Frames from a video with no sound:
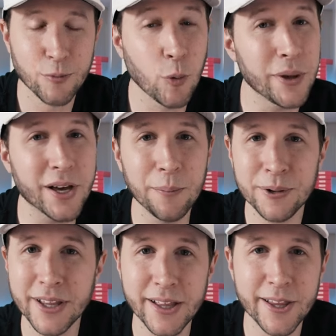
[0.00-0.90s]
and will be
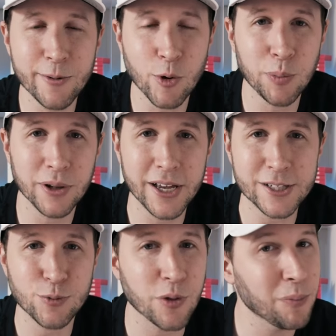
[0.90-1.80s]
completely
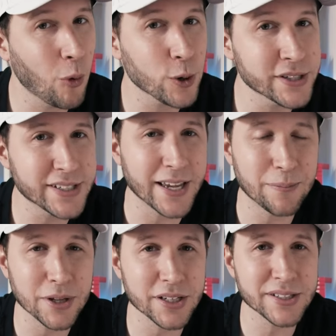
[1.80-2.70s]
replaced with more
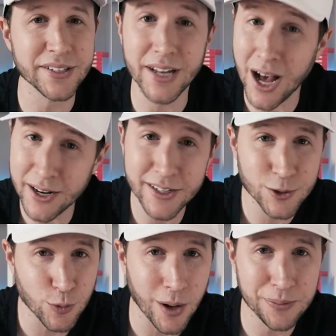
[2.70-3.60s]
seamless,
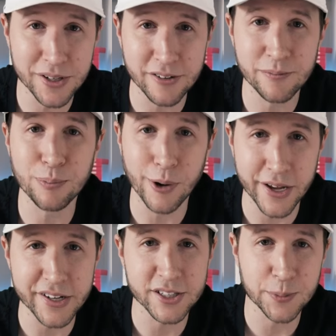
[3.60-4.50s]
non-disruptive
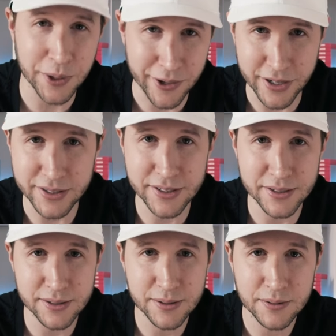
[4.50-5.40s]
brand experiences.